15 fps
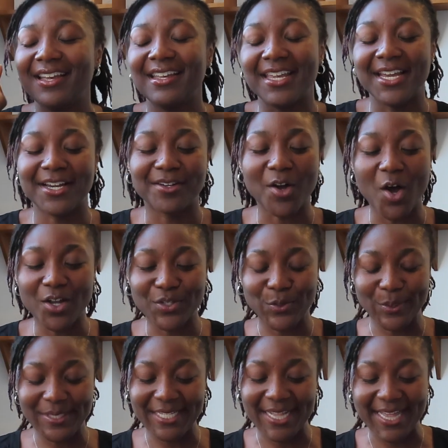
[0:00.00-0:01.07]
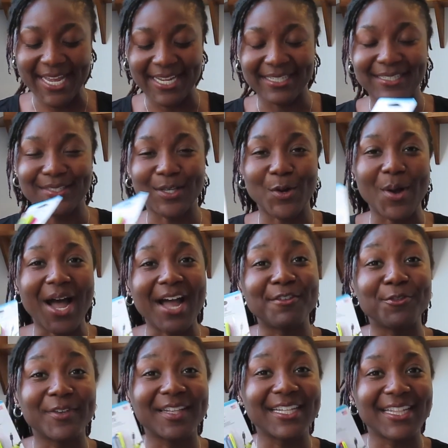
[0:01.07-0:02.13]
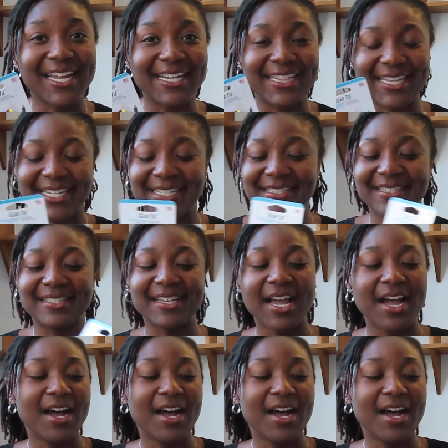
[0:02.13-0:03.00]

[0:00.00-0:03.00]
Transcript: yeah, all sorts of things. So I really like these.